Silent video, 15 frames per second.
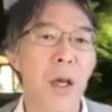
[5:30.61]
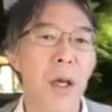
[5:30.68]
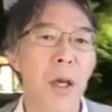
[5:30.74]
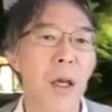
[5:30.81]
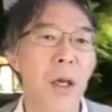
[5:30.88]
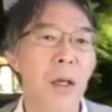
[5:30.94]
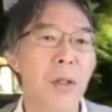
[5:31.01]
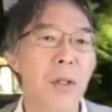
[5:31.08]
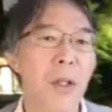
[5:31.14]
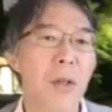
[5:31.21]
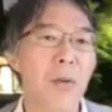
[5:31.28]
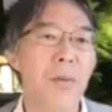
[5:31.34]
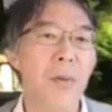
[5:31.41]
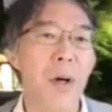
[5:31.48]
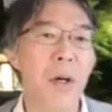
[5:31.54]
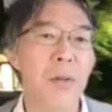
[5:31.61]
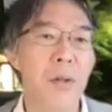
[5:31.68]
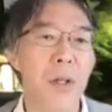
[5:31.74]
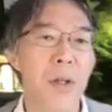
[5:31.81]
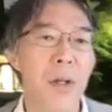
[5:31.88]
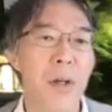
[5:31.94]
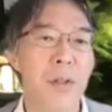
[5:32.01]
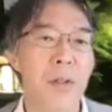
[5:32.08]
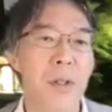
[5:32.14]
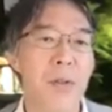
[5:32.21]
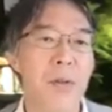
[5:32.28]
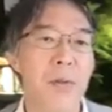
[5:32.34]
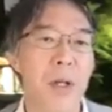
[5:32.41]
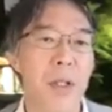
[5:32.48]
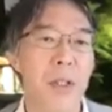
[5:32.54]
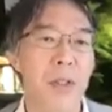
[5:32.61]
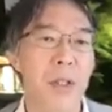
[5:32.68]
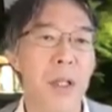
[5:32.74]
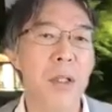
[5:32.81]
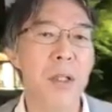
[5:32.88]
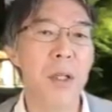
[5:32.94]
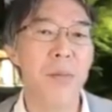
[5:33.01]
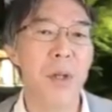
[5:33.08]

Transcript: and he found that there is a qualitative